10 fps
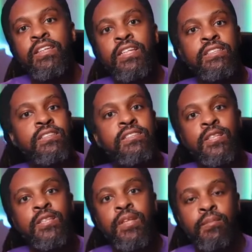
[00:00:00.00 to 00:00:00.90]
isn't
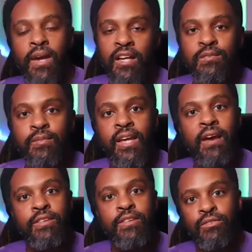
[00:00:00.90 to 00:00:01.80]
simply a matter of me
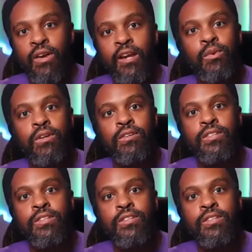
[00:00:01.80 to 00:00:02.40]
having the right words,